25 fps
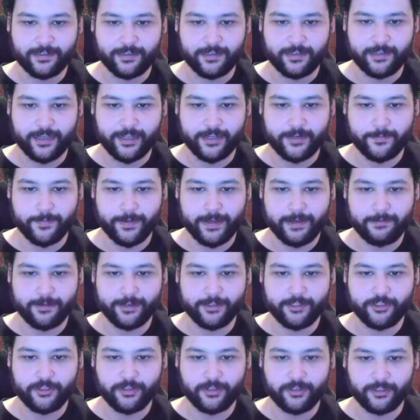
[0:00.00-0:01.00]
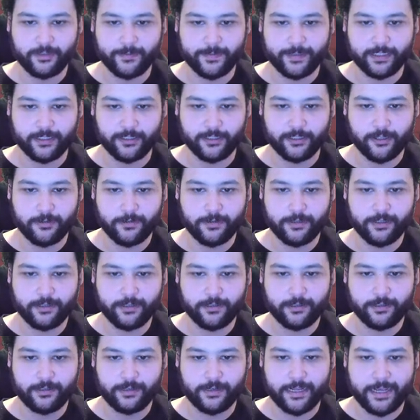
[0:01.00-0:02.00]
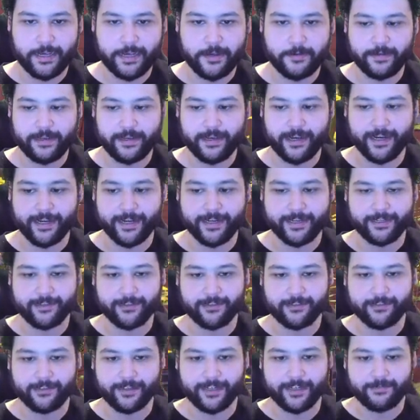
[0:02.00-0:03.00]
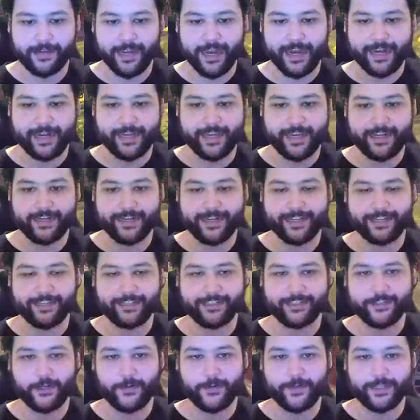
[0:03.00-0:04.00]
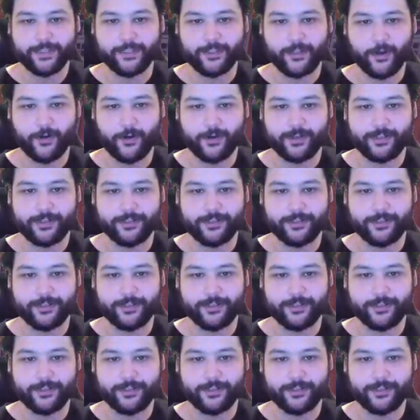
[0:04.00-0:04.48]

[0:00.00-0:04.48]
And you may want to shoot a little bit lower. And we got it. All right. We had to hit it a little bit lower than